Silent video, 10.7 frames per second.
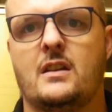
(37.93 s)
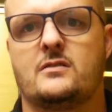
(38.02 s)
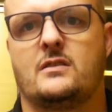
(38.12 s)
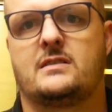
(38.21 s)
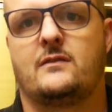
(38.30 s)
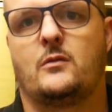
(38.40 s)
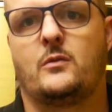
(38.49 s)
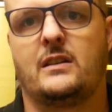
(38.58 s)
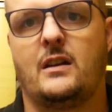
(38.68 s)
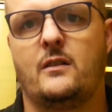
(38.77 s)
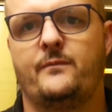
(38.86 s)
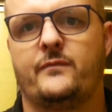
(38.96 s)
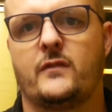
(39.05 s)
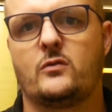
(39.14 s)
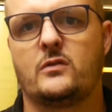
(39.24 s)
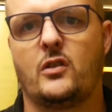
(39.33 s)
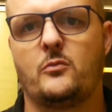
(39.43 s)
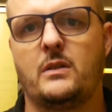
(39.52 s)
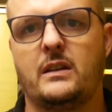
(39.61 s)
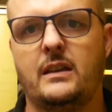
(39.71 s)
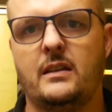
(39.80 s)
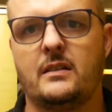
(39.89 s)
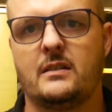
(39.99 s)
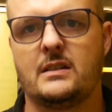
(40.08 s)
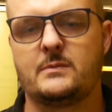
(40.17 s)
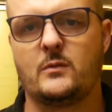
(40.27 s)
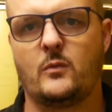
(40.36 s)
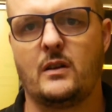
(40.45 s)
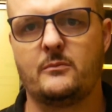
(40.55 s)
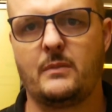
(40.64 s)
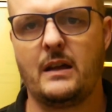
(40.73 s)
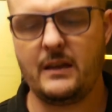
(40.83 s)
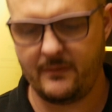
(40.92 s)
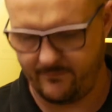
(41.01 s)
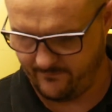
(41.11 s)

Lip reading: So let's get away now. The Google Home Mini has been won by